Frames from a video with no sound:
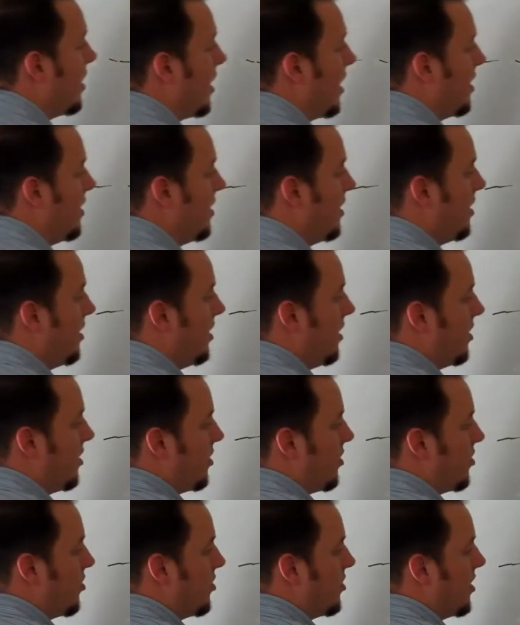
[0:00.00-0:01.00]
and then
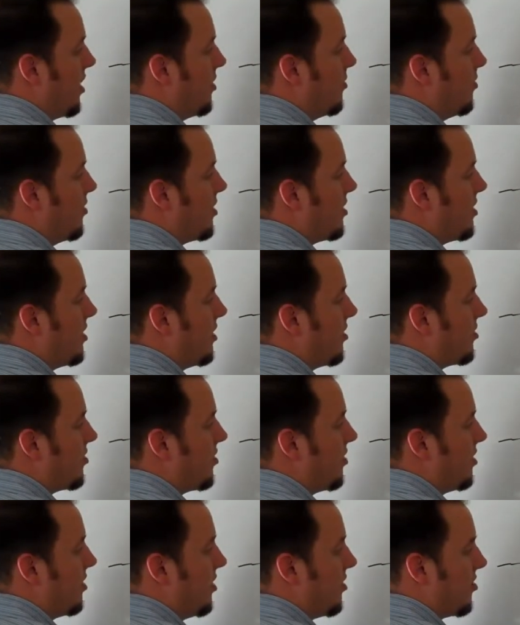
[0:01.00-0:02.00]
you're done with
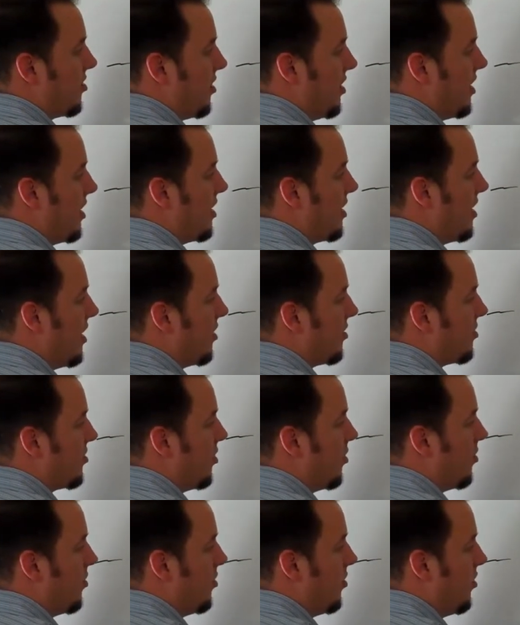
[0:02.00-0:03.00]
this link now,
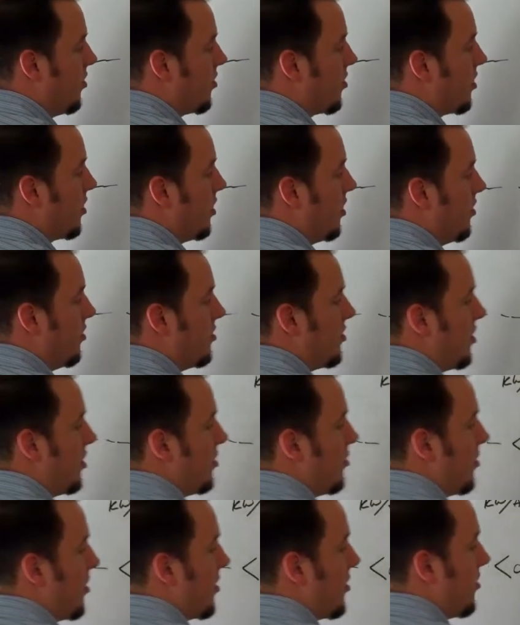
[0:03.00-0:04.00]
so you close
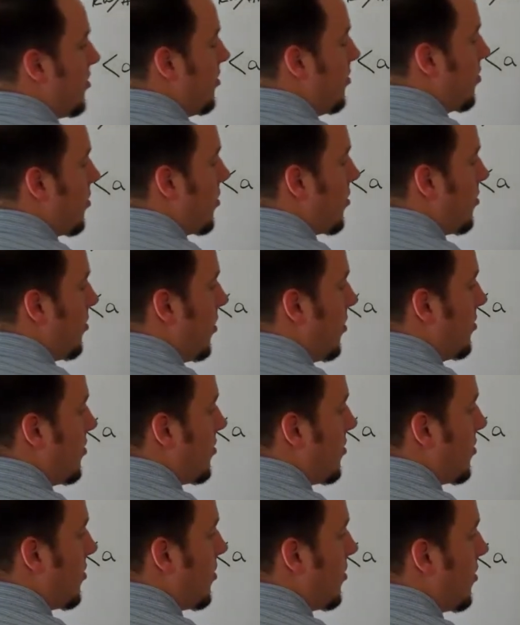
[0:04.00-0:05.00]
it with two more
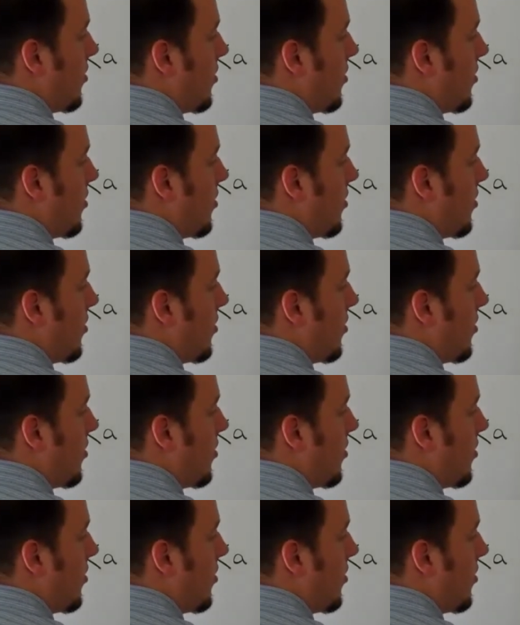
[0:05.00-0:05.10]
quotes,